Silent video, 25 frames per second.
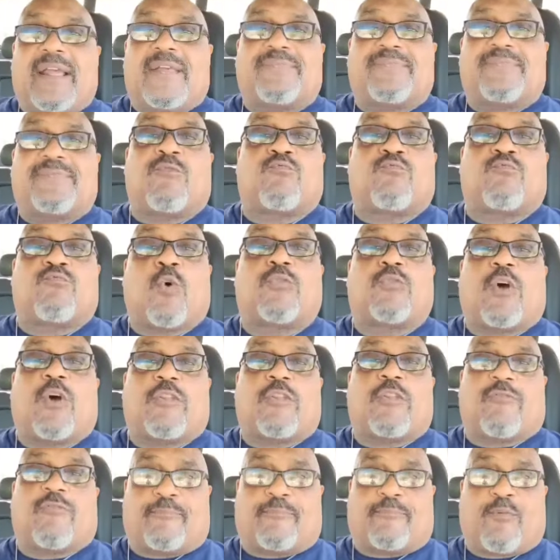they wrote
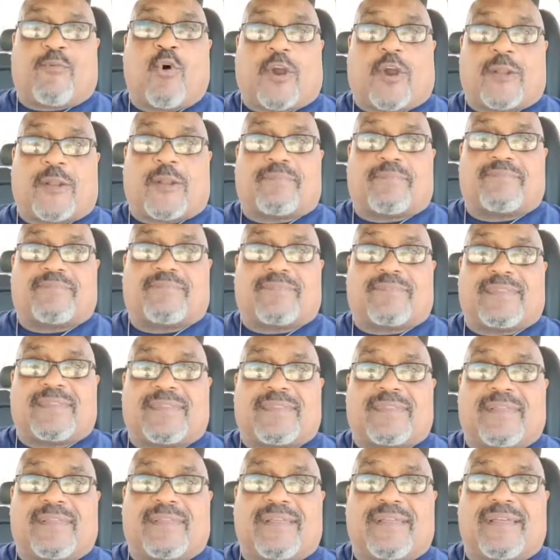on the report
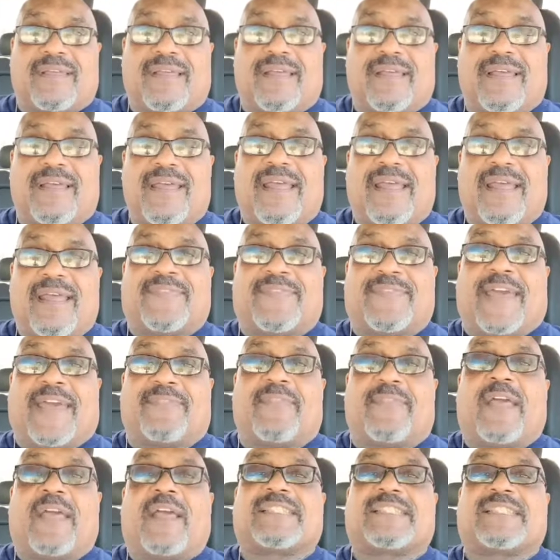that
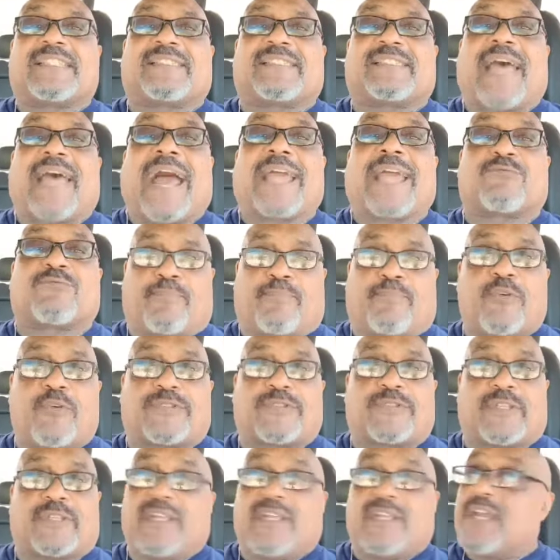signs were
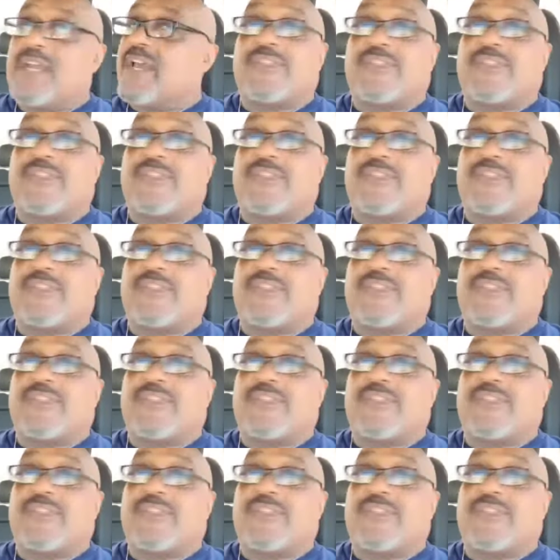posted.